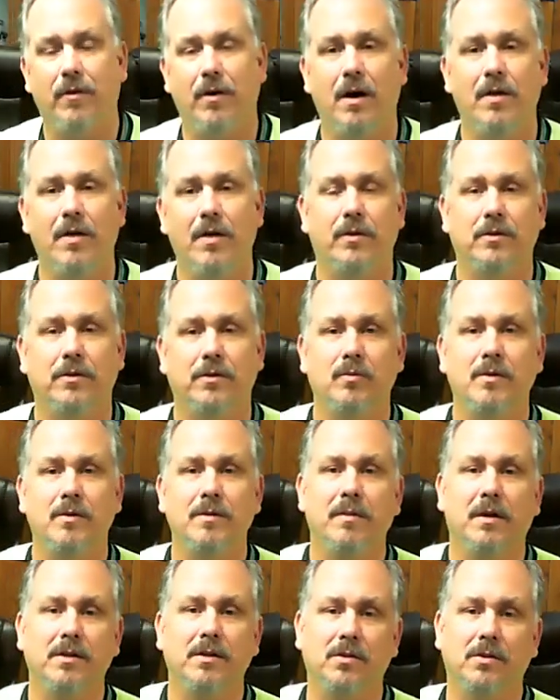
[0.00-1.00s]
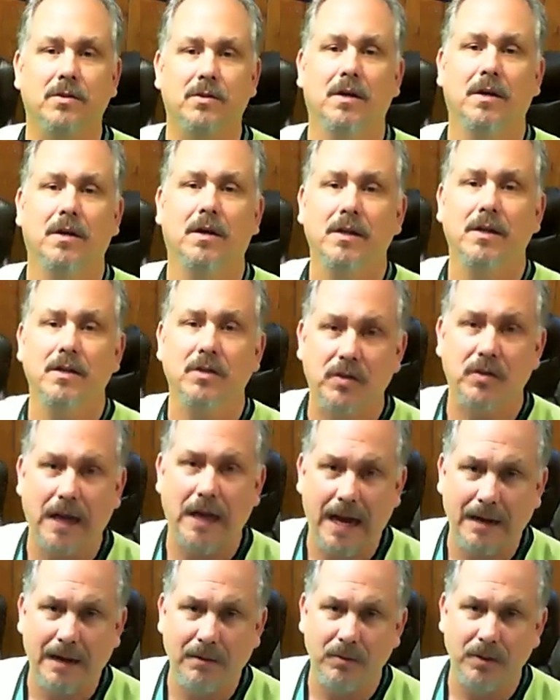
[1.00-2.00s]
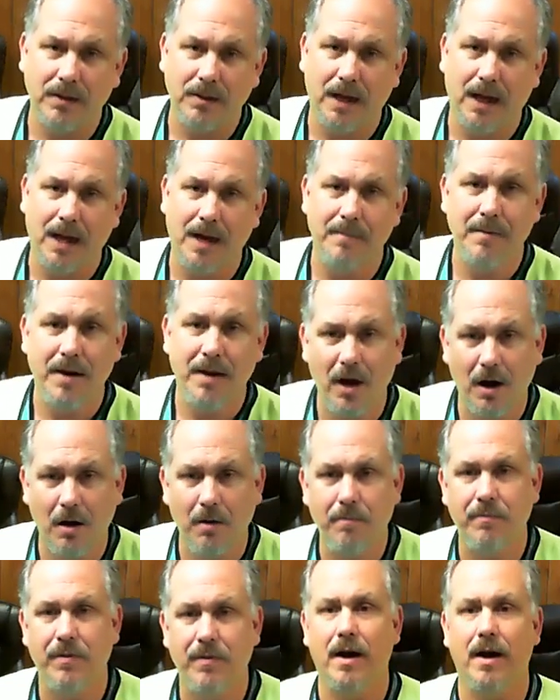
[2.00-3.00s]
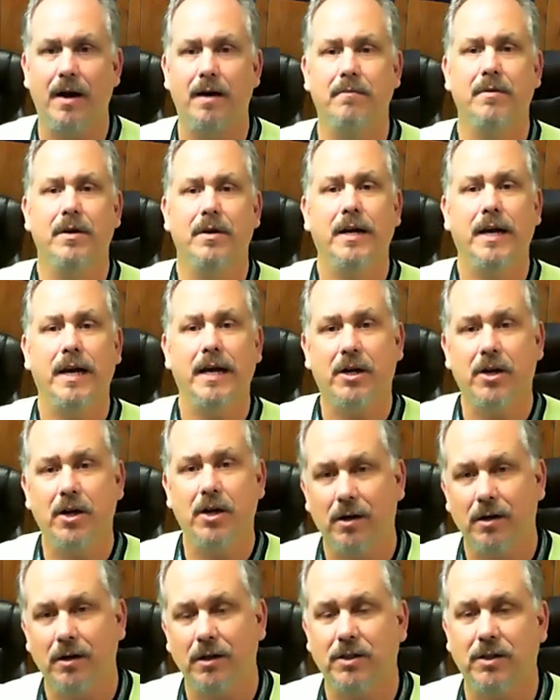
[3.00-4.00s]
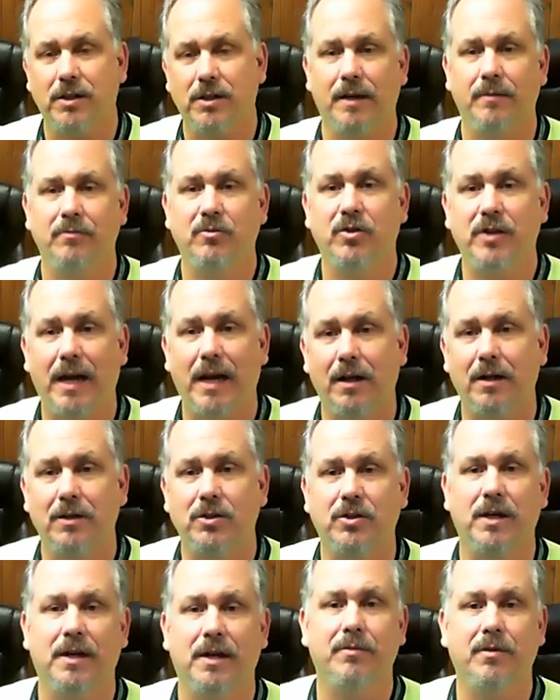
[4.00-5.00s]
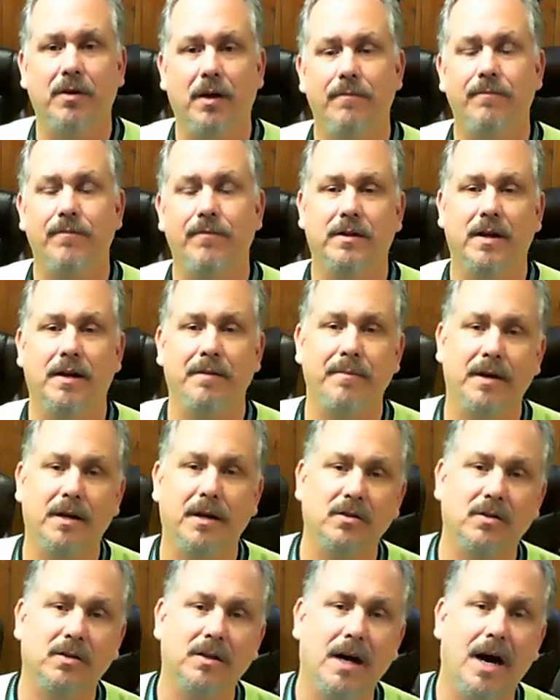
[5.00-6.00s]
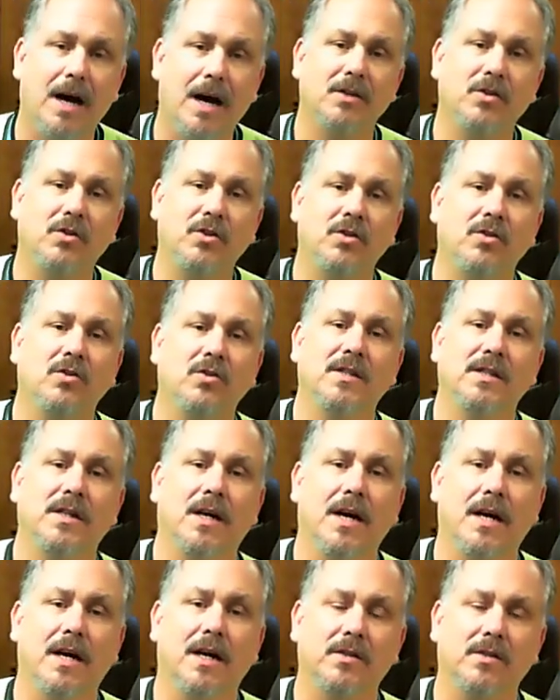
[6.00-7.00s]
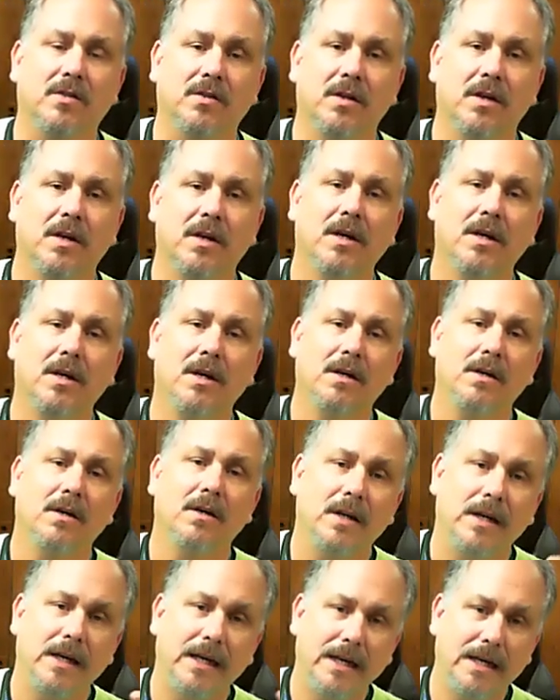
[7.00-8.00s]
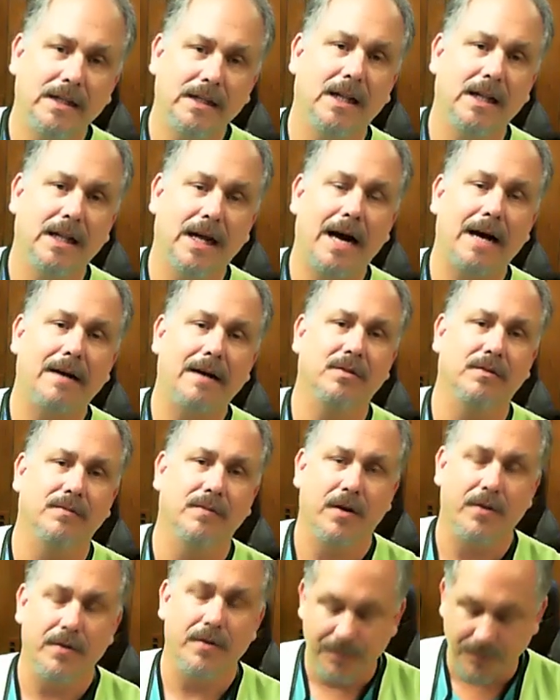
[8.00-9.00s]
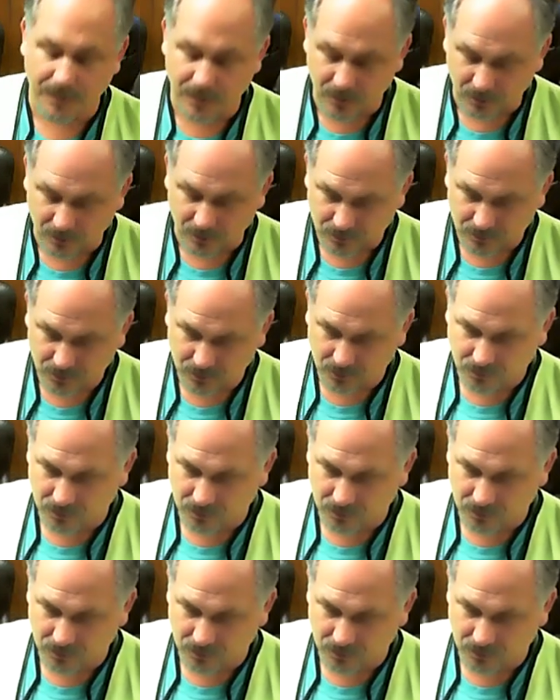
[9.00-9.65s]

for others. We must stand with them, help them, encourage them, challenge them, comfort them, because God is using us in the lives of other folks.